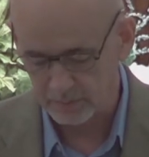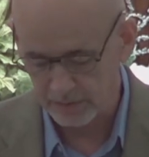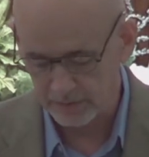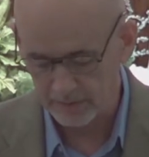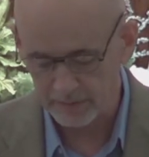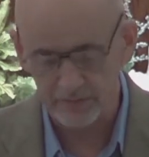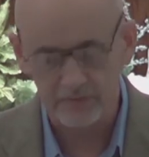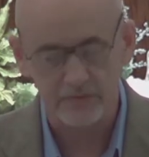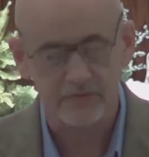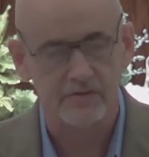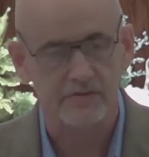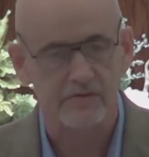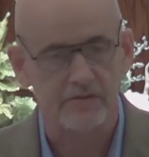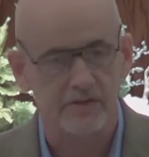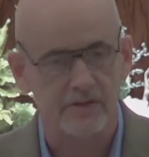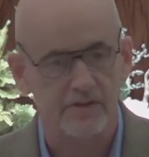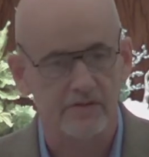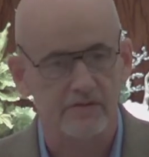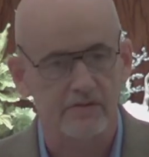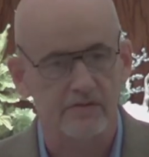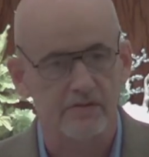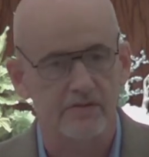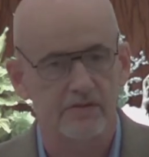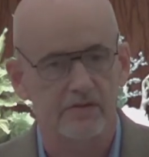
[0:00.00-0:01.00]
brothers and
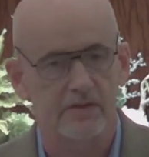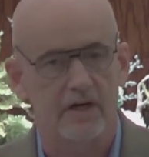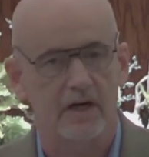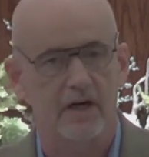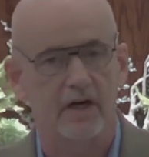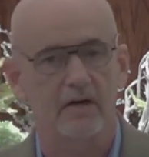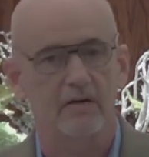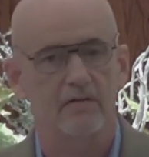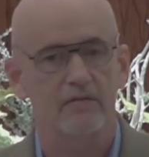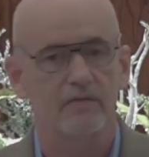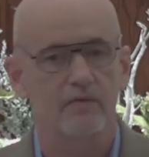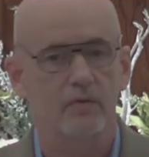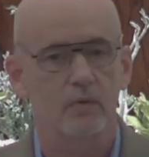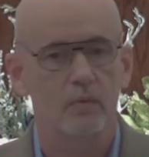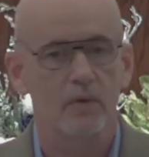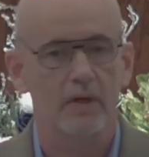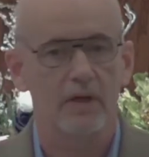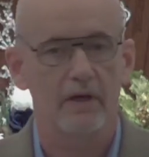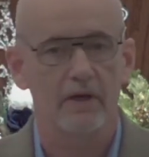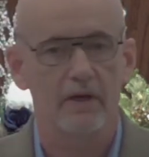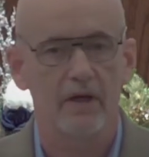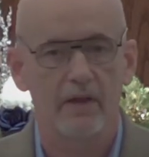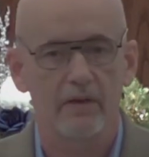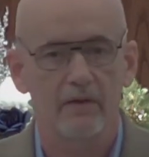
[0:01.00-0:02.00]
sisters, caring for
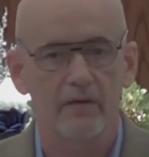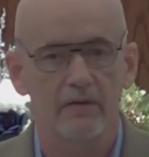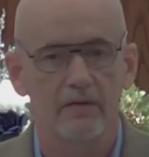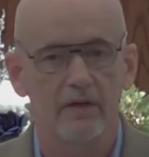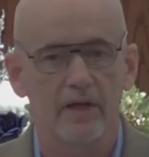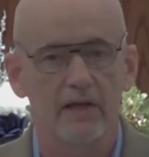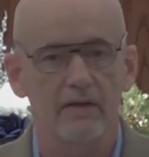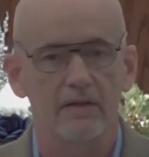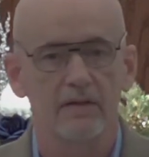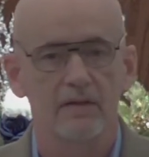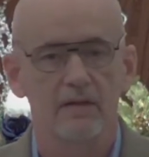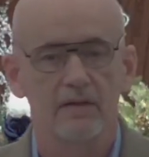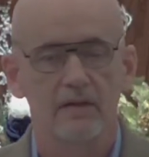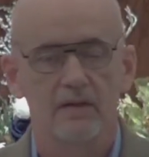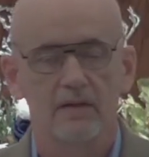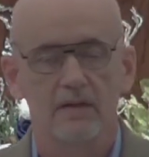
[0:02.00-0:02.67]
one another, that